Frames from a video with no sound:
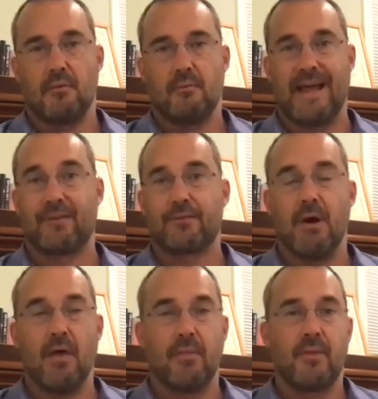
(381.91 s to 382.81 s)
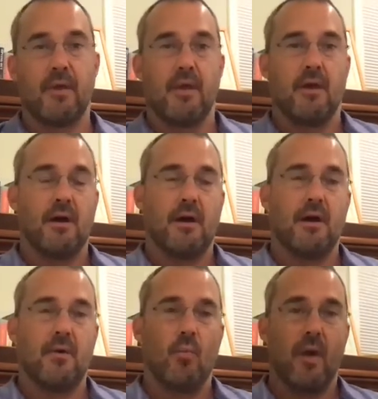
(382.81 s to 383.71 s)
last month,
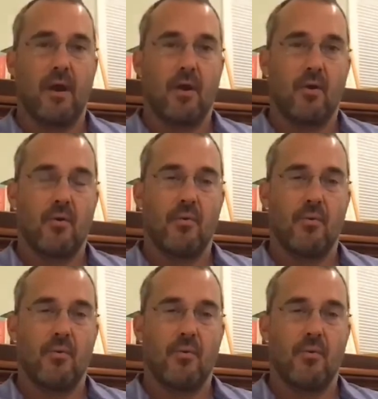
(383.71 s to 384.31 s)
where